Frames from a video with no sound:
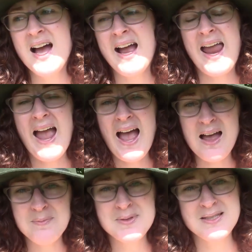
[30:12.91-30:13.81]
I
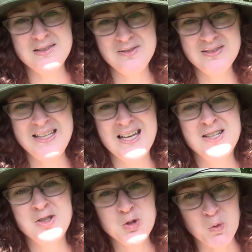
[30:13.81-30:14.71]
absolutely
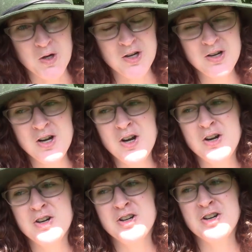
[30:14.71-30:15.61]
adore
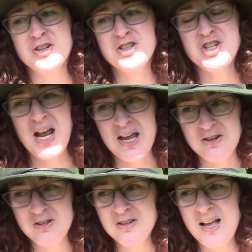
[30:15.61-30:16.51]
her
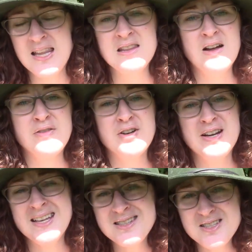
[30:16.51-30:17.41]
channel. I love her
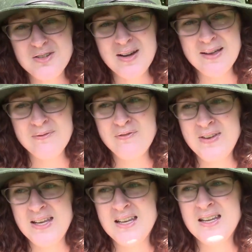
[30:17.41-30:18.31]
Instagram
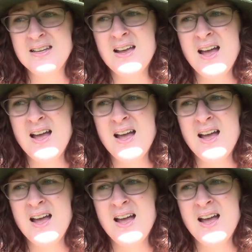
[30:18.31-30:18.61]
feed.